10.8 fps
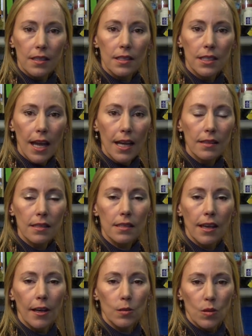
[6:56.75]
and stain the
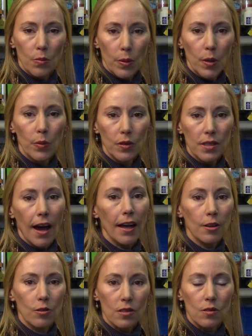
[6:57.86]
cells with a purple dye,
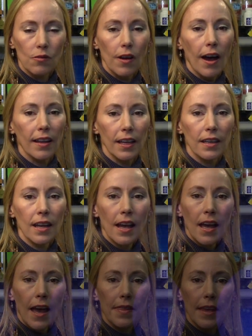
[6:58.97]
crystal violet.
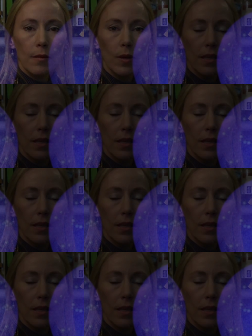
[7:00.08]
And then